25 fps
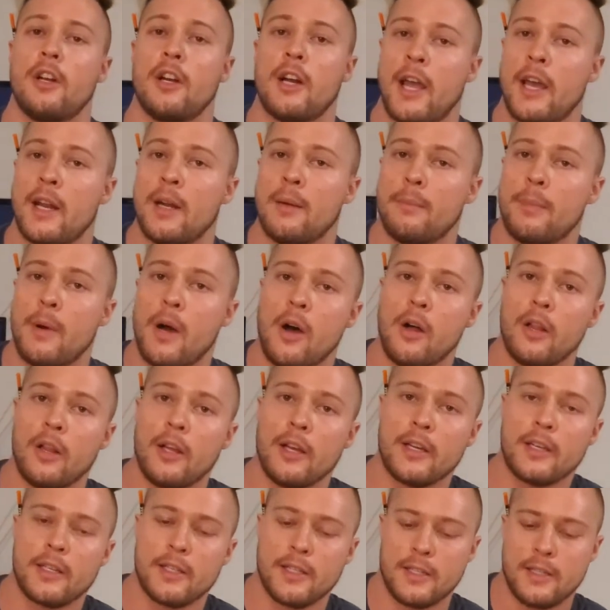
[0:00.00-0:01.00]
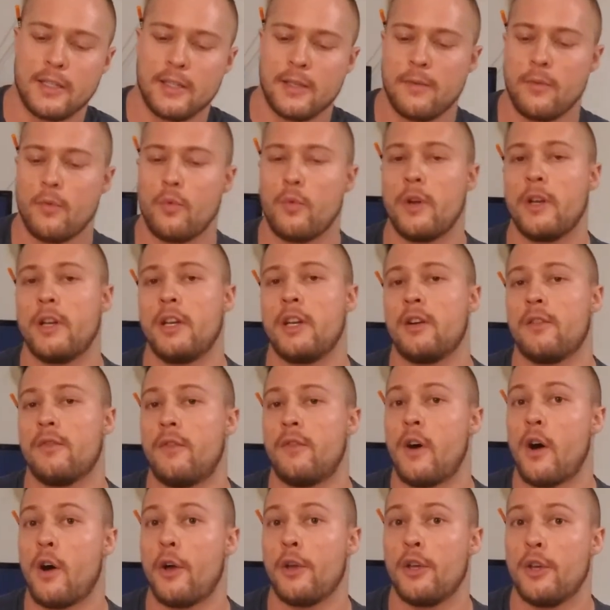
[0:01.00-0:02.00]
anabolics when your
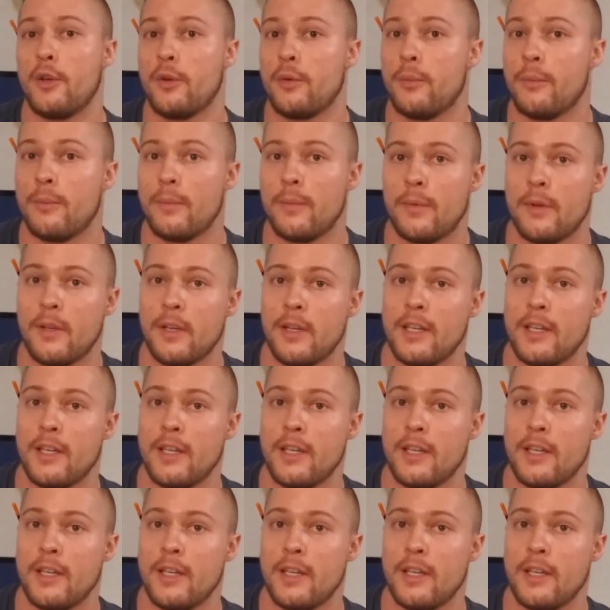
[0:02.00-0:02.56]
volume